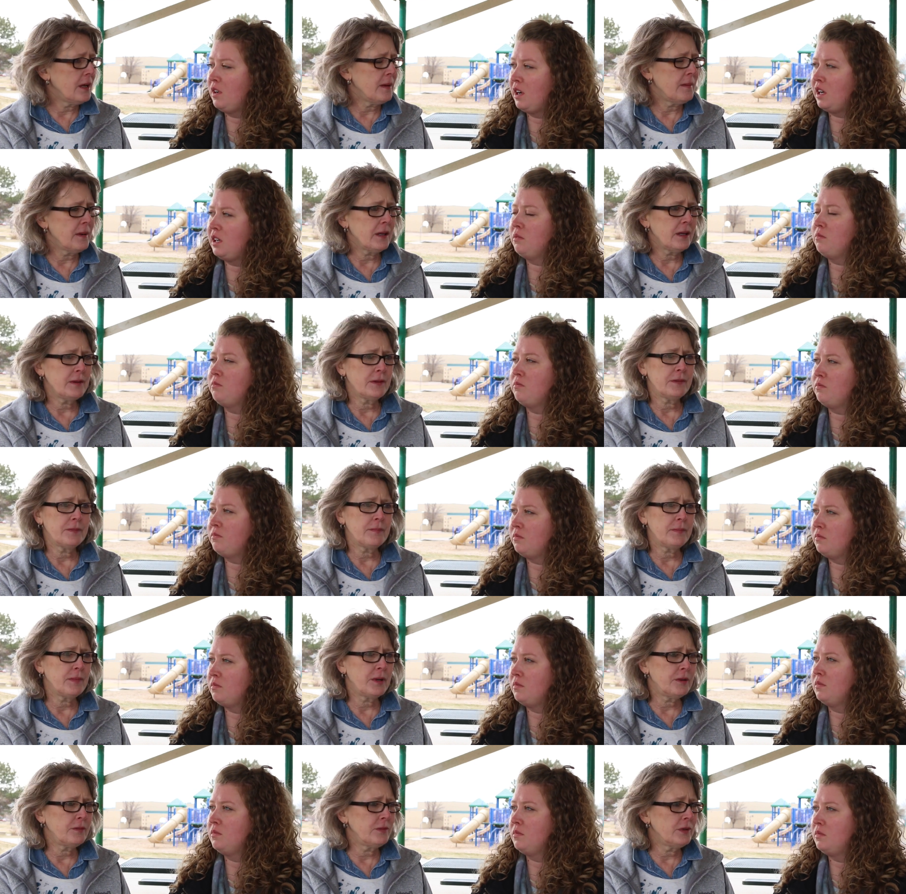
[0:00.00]
Speaker 1: Right
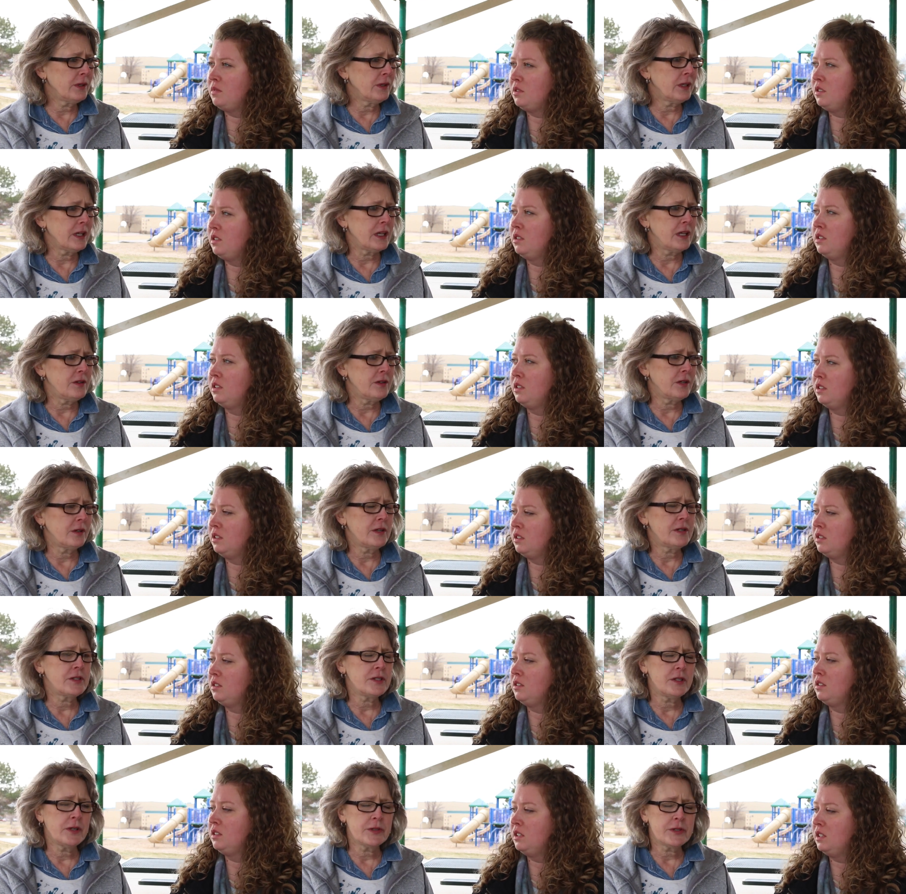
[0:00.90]
really, there
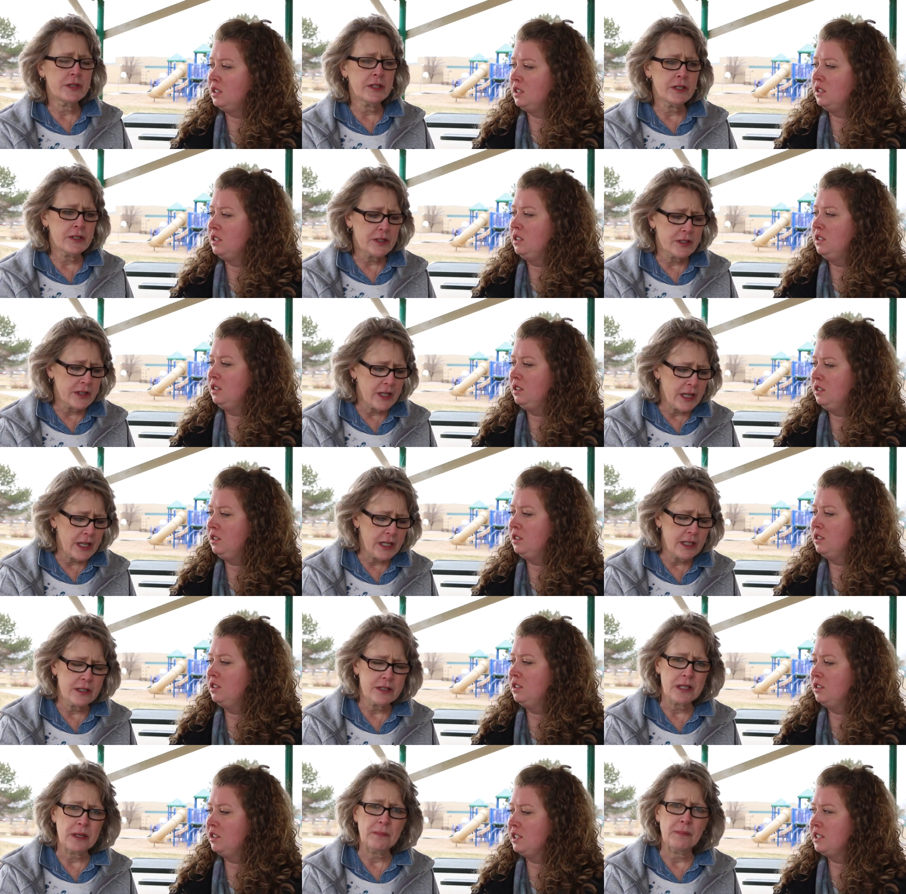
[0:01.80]
is no such thing
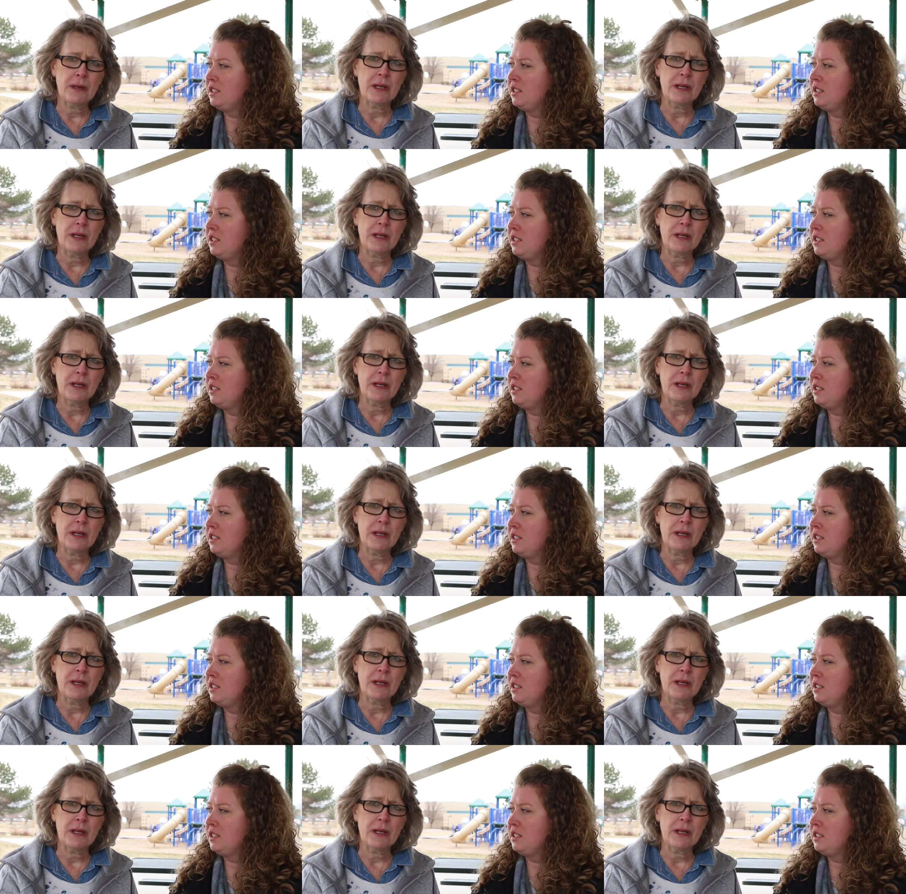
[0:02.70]
there as a is.